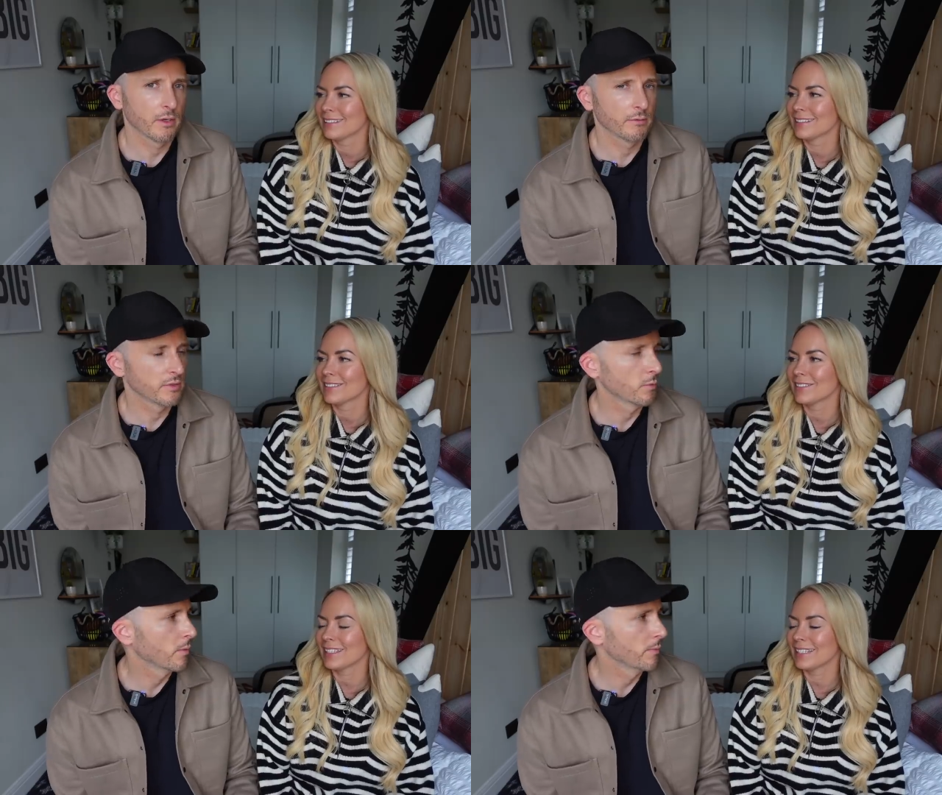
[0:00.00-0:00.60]
Speaker 1: like
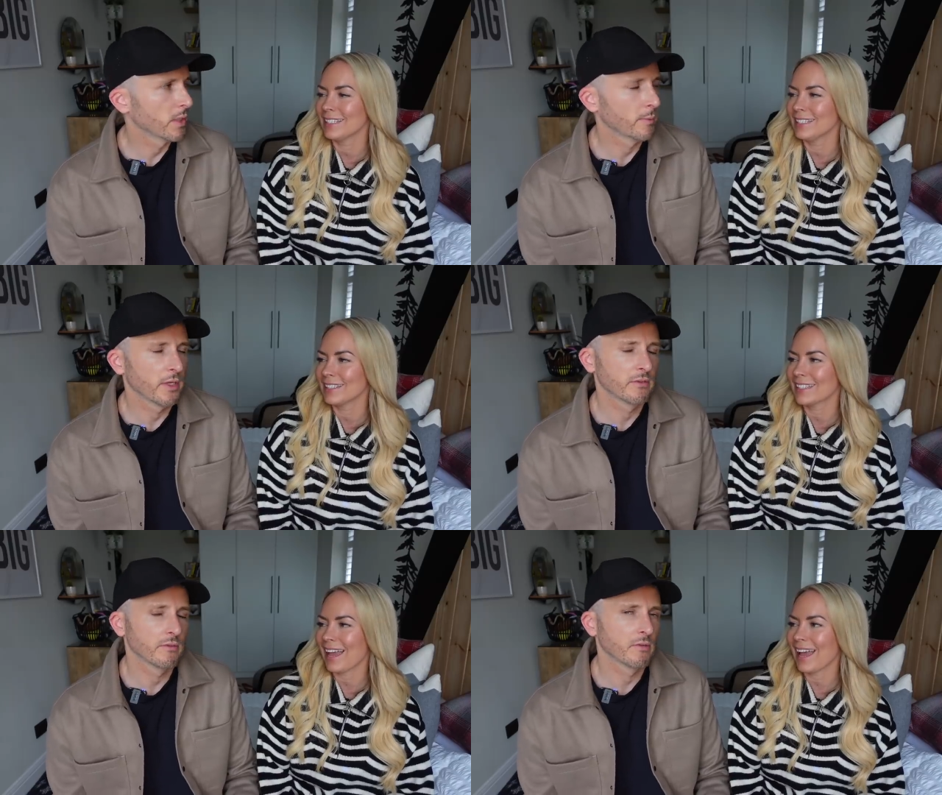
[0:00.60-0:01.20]
obviously we one big
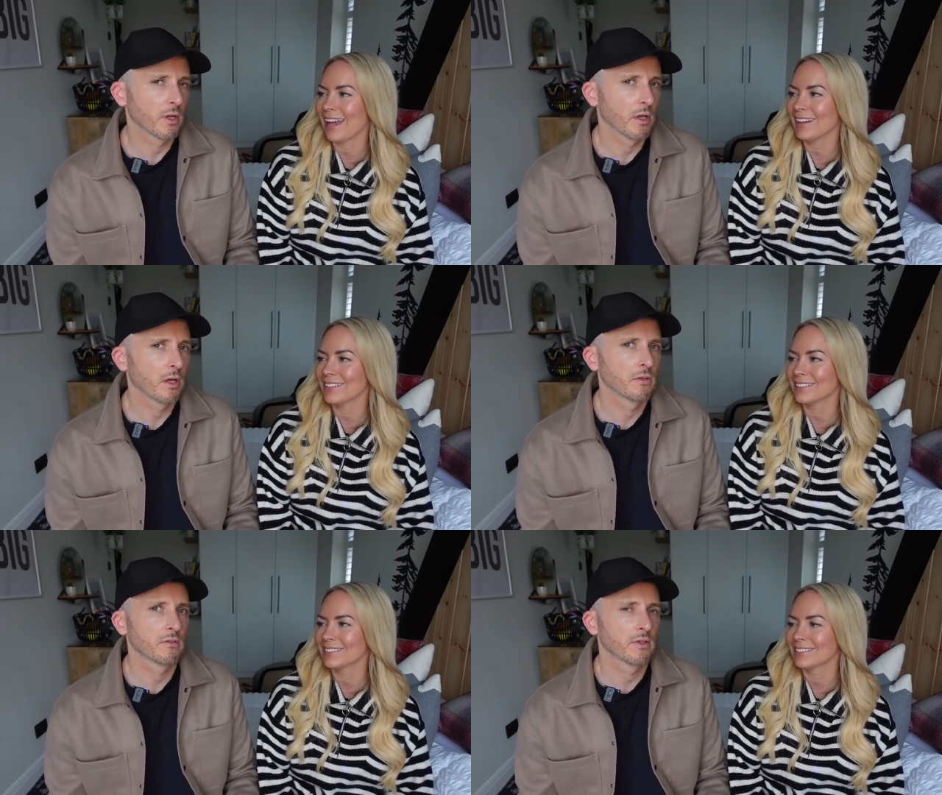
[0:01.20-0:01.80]
piece out. of
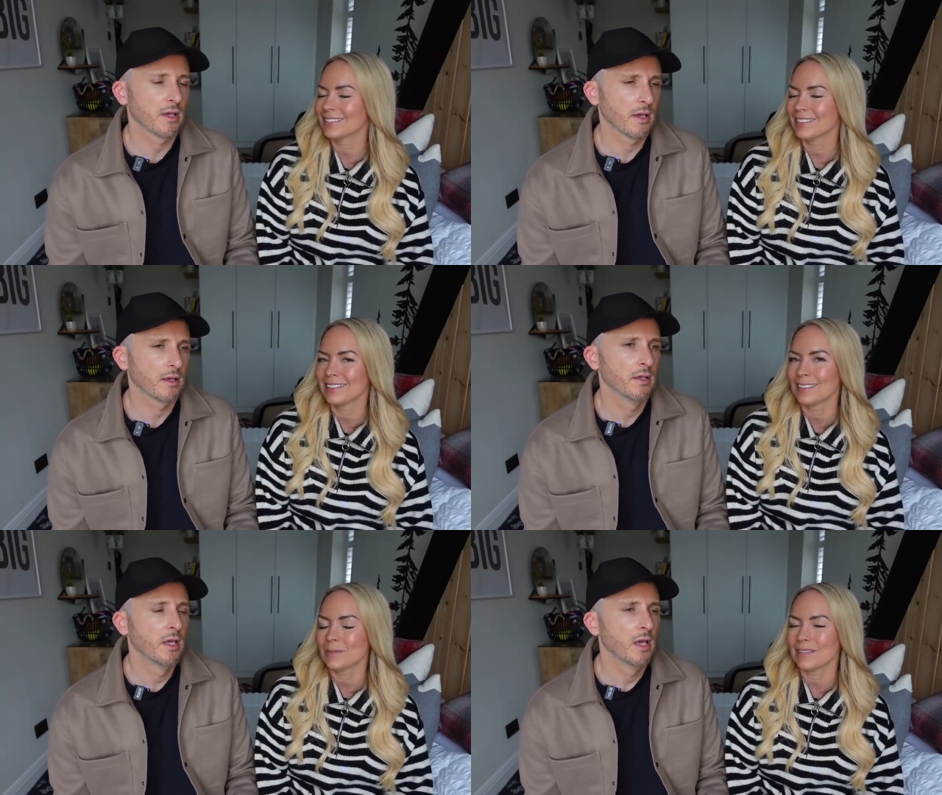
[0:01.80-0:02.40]
glass.
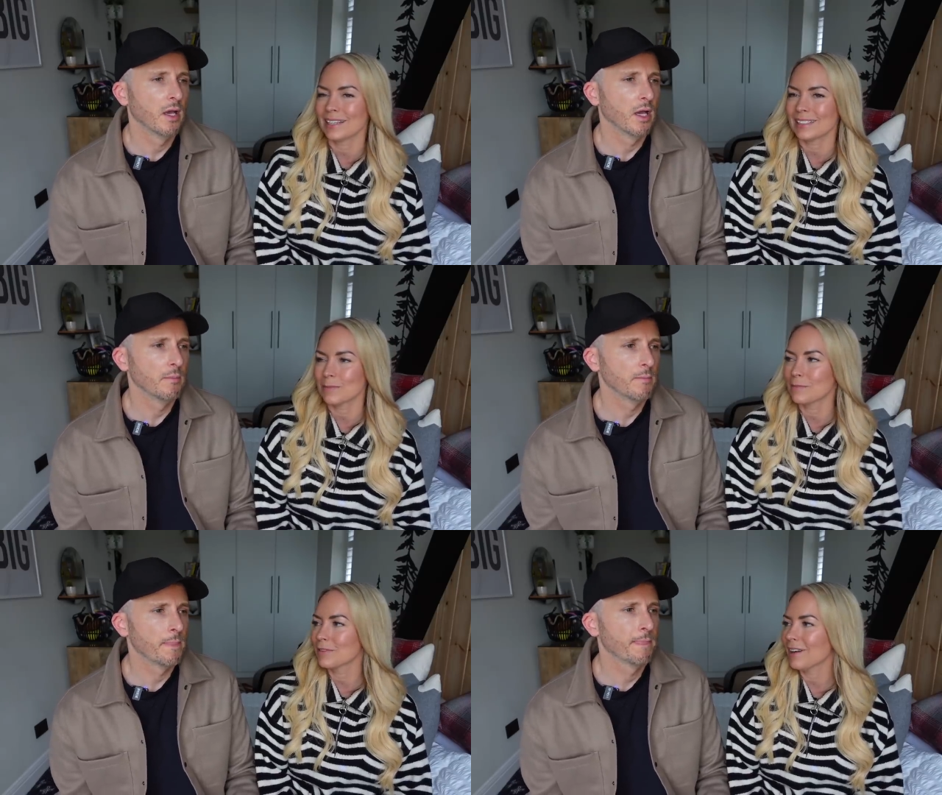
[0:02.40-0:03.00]
Yeah, nice
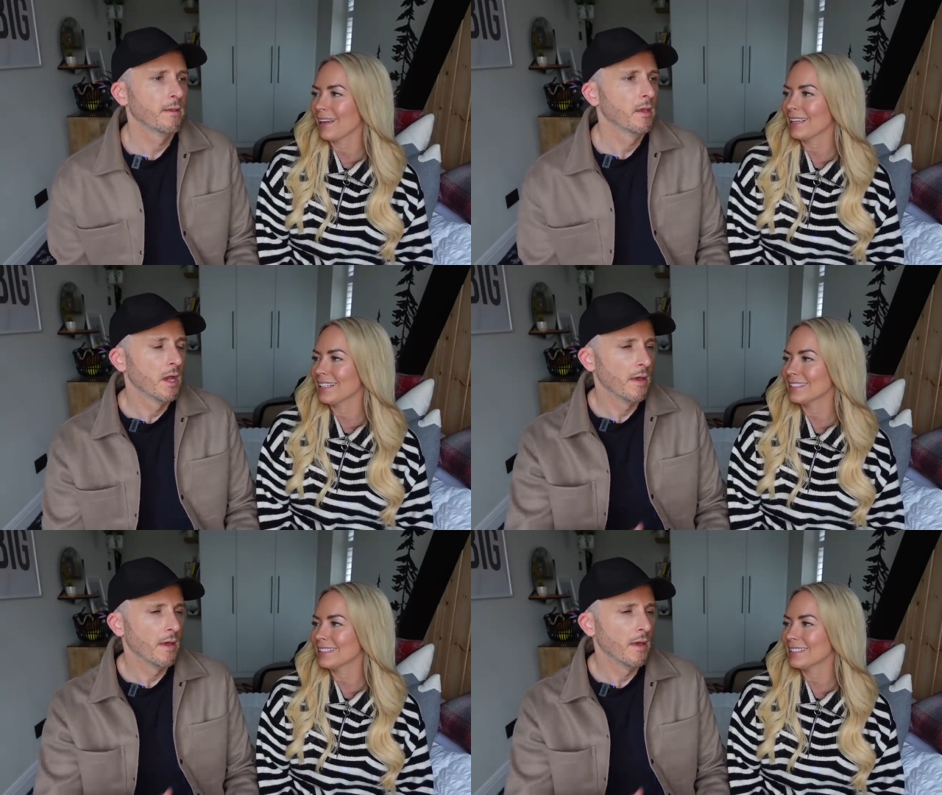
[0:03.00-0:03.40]
um, and bright.